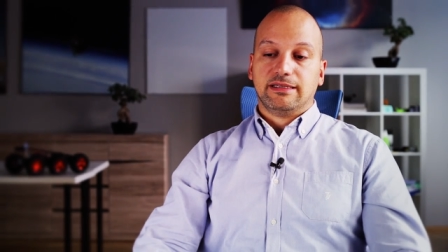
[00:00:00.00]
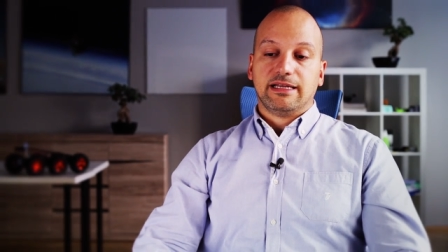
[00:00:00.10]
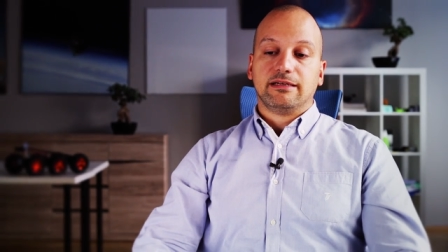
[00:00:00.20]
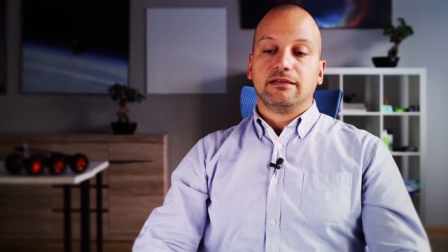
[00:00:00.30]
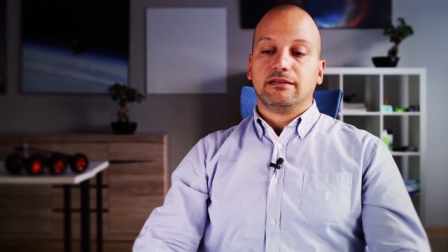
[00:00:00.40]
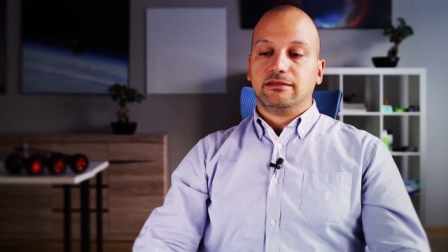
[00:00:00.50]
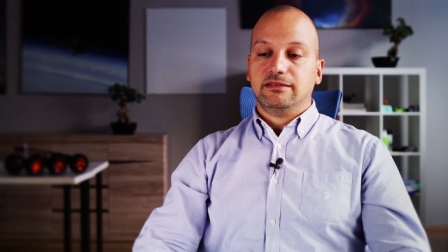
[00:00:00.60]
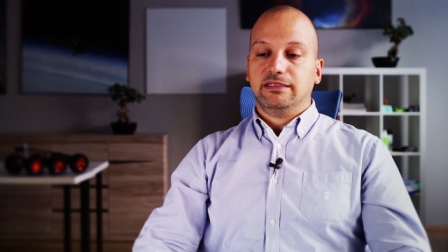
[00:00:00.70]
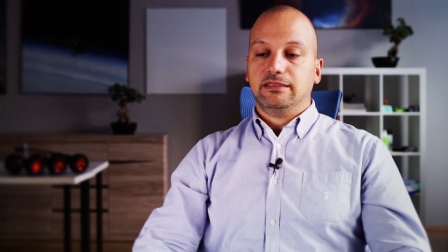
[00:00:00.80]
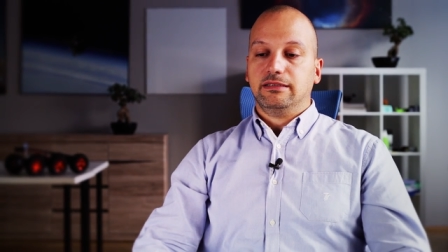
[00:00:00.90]
then
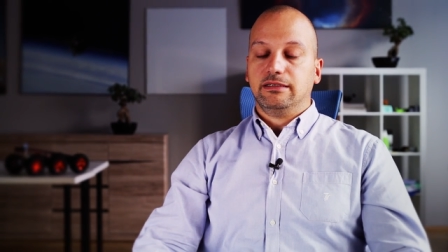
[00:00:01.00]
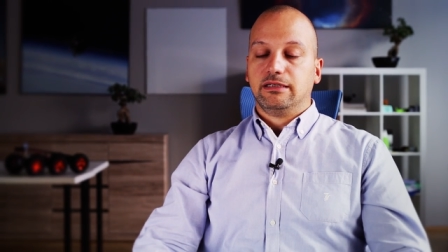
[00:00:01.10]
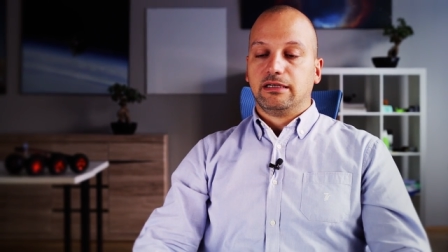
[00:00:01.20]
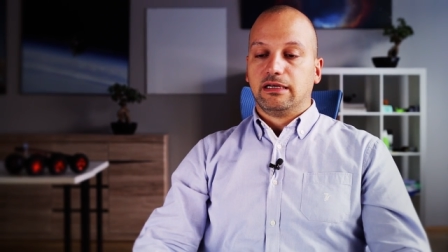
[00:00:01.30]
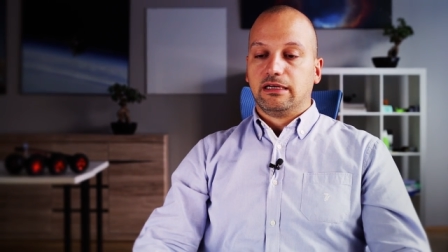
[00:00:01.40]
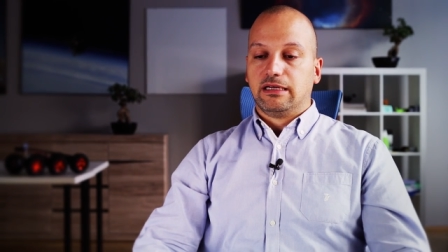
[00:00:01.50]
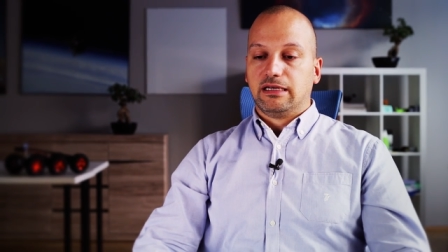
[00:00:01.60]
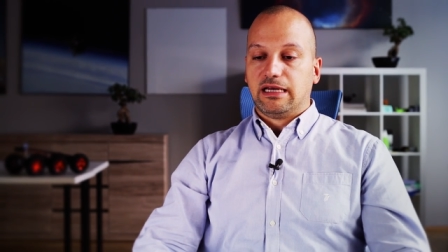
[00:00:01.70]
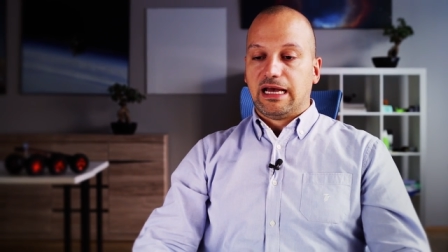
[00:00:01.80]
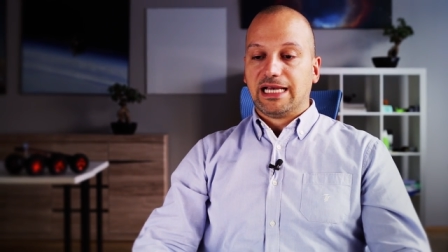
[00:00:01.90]
the
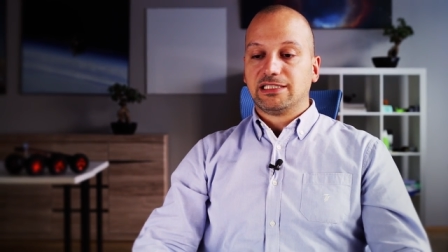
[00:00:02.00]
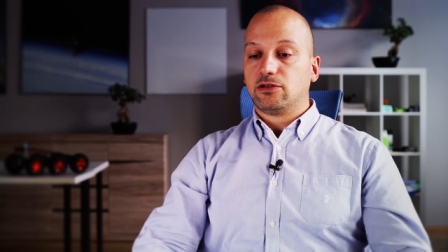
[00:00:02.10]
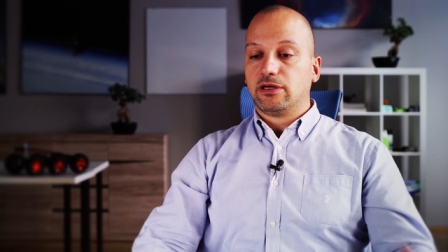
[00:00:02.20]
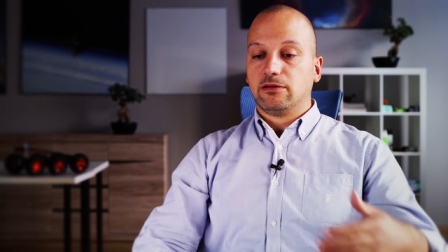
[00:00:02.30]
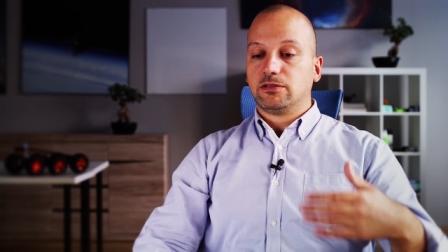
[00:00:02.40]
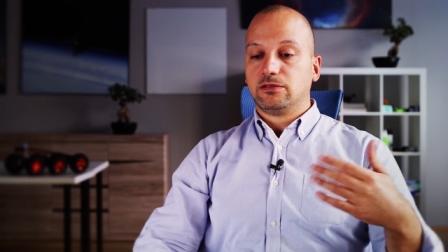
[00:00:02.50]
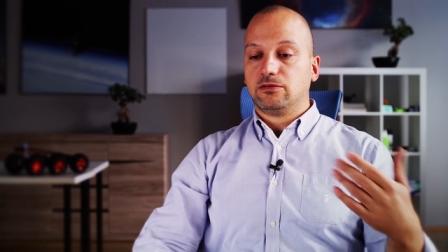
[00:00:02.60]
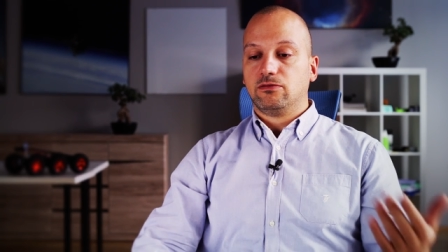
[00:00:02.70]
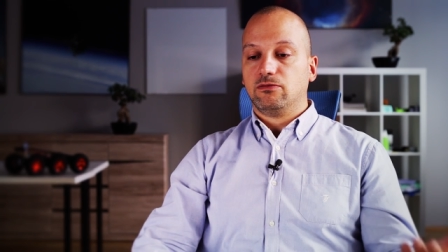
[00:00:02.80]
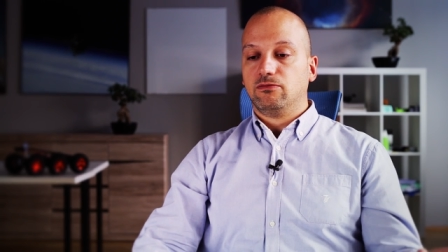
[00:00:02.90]

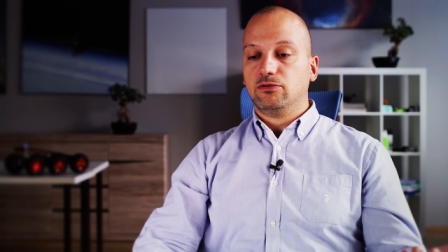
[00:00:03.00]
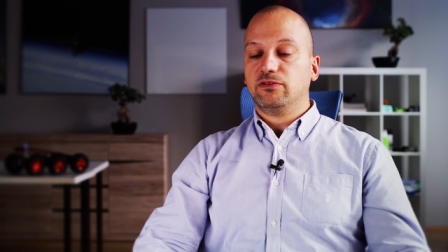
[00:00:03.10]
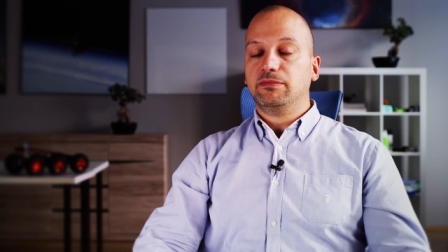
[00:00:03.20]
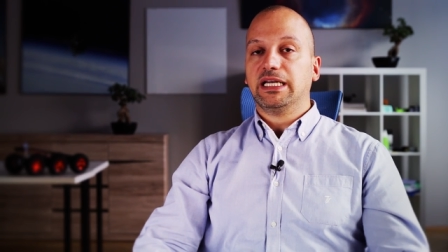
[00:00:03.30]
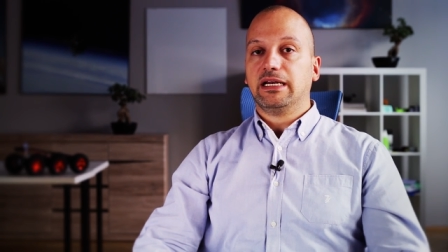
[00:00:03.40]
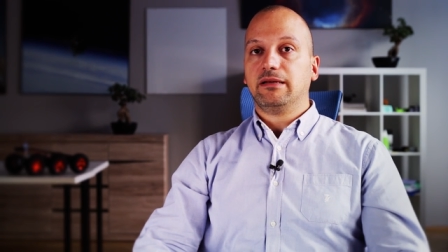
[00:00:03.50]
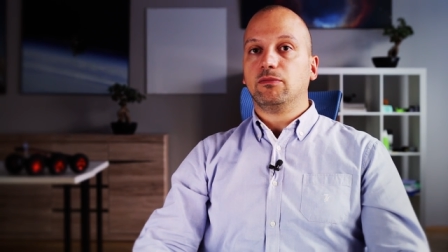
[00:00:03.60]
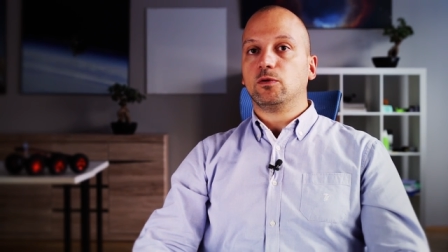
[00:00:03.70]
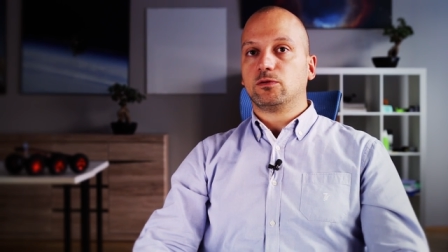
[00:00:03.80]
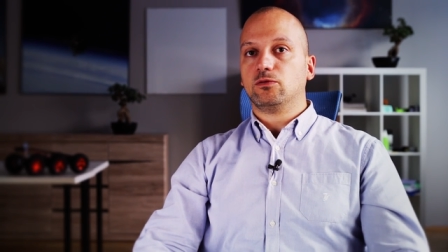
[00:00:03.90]
astronauts would have been
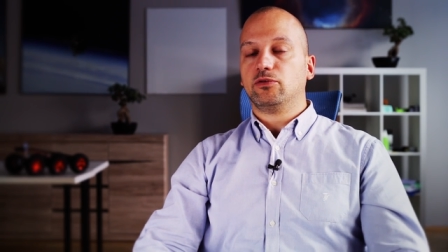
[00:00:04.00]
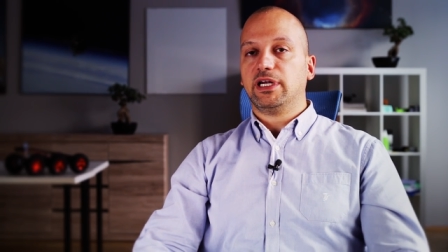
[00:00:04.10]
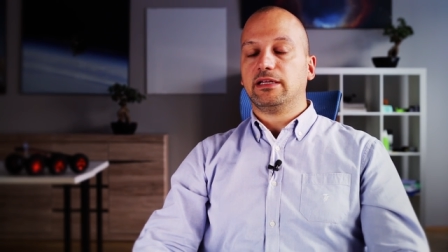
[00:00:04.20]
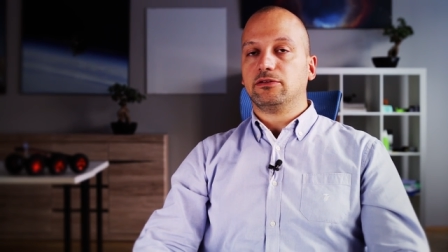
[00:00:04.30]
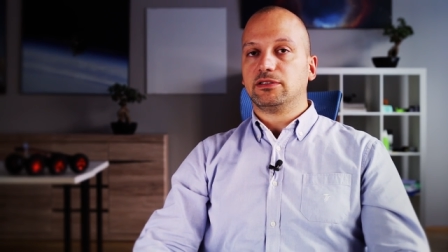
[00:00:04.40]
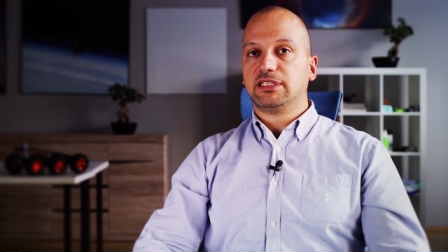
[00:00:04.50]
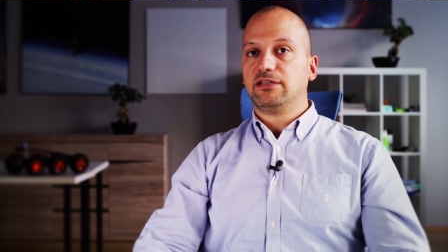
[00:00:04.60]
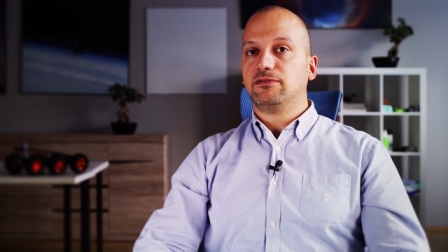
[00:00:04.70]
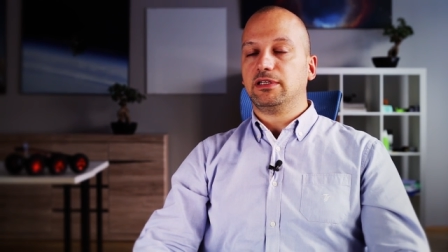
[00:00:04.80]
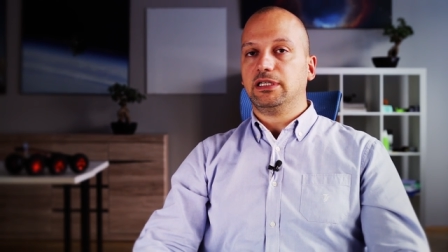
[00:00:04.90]
unable to re-enter
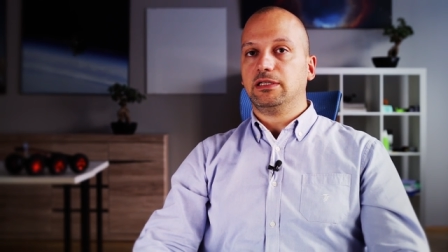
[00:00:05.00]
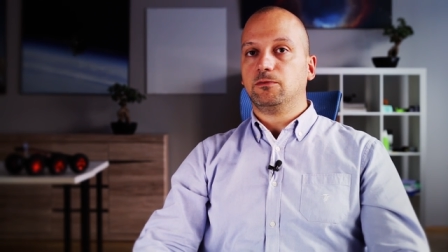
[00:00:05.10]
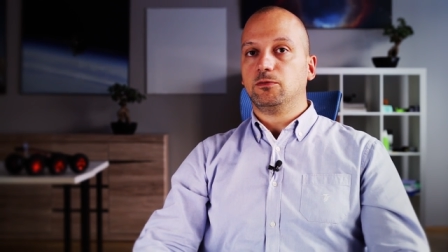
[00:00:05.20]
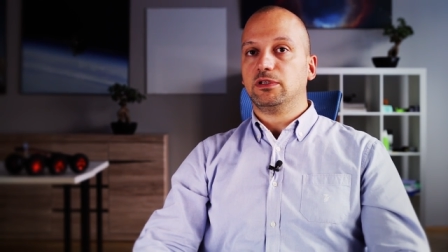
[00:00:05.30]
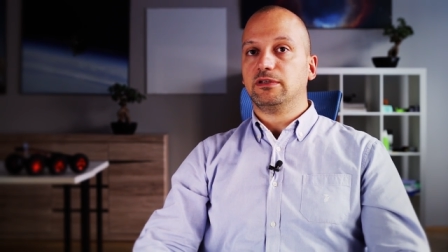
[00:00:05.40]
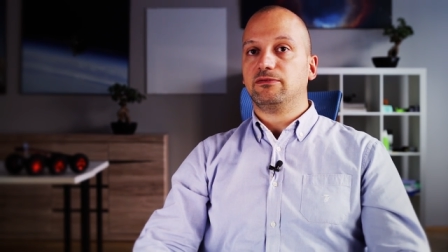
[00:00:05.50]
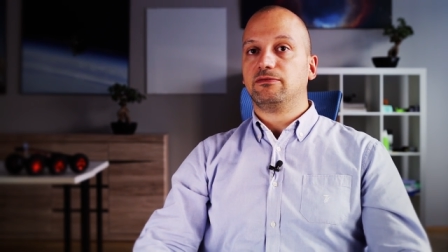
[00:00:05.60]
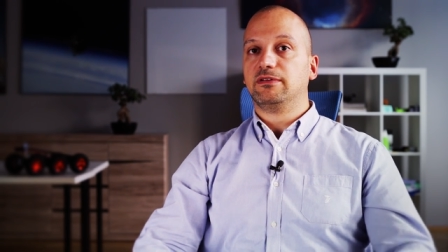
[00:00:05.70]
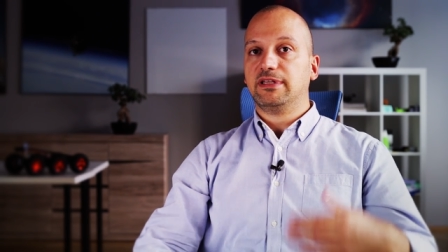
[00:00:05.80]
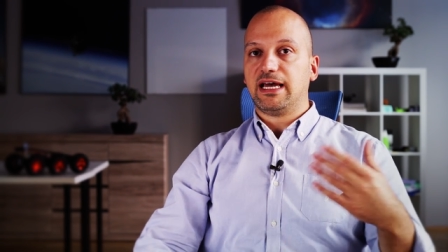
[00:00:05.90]
safely. It would have
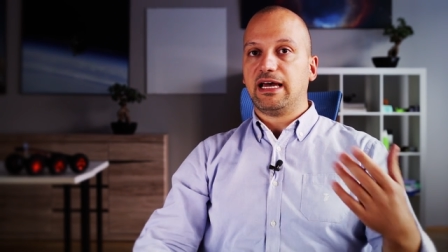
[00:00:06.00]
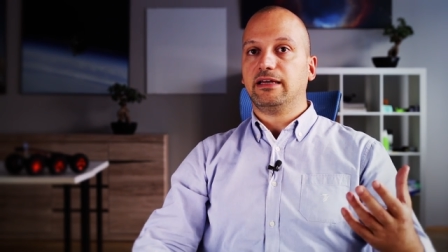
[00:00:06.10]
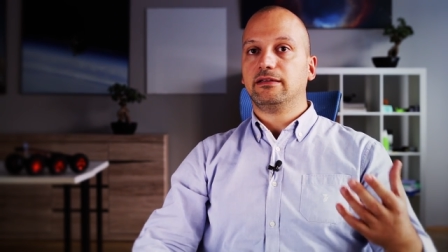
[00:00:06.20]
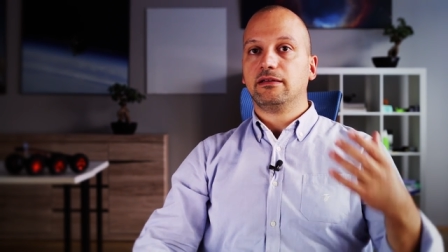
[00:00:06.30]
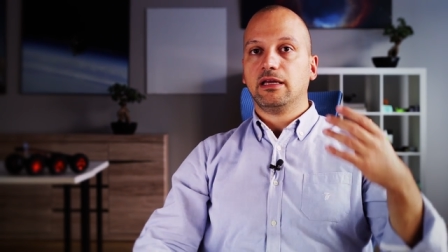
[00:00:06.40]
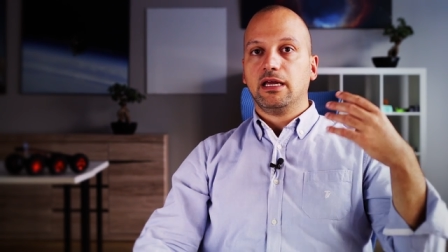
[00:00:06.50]
died,